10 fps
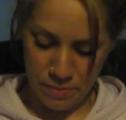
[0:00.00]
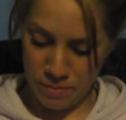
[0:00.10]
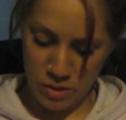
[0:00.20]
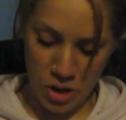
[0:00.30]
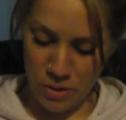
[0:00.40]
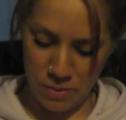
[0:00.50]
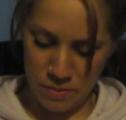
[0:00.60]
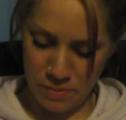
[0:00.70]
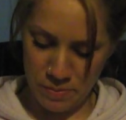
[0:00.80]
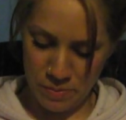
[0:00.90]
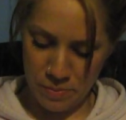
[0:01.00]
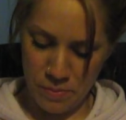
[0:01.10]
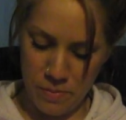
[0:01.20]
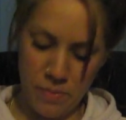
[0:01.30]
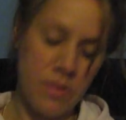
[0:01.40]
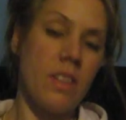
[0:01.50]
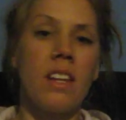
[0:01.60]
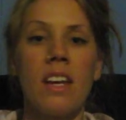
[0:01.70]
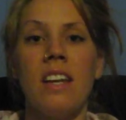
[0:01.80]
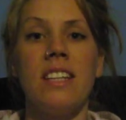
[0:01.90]
No.
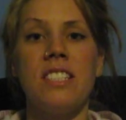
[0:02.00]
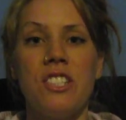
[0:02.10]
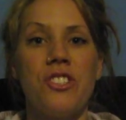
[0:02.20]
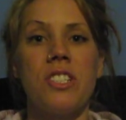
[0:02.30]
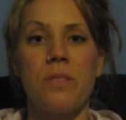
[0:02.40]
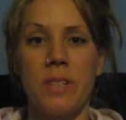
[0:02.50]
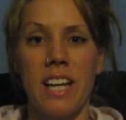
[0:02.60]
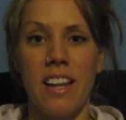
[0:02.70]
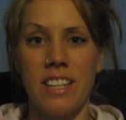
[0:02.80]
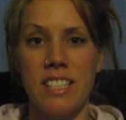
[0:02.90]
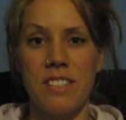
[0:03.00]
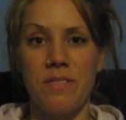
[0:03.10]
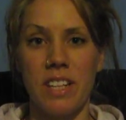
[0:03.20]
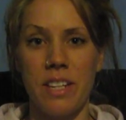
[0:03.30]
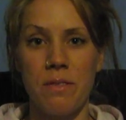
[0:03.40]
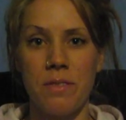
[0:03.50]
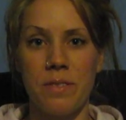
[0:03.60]
This is just realities of life.